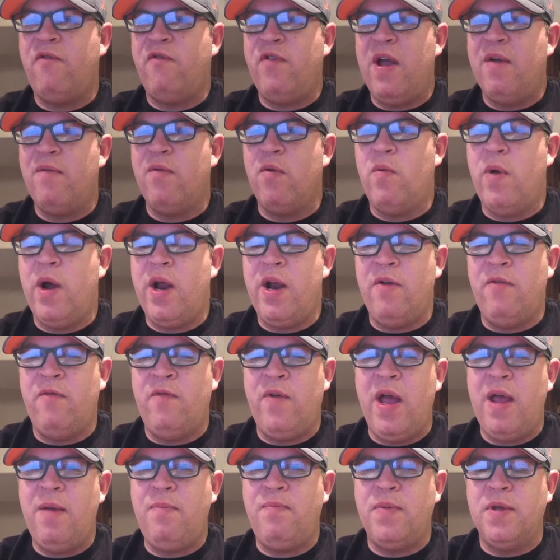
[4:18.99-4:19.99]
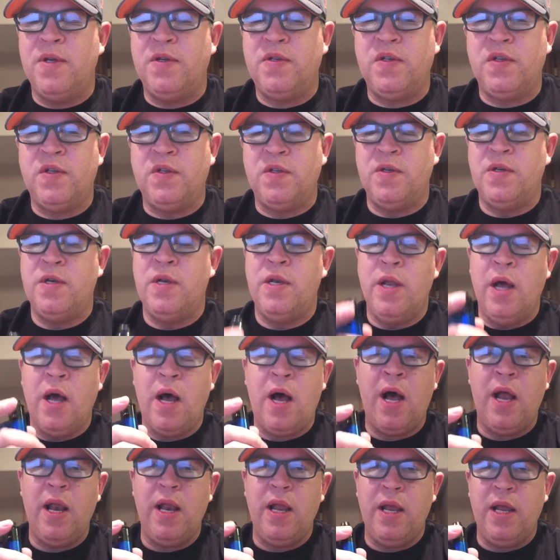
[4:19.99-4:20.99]
favorite way to vape this is
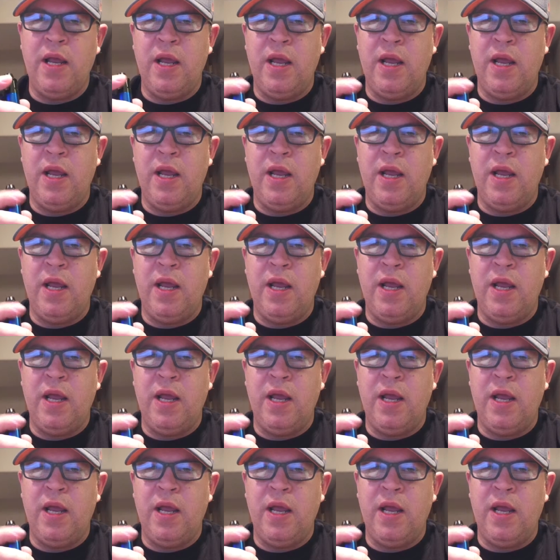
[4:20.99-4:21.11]
not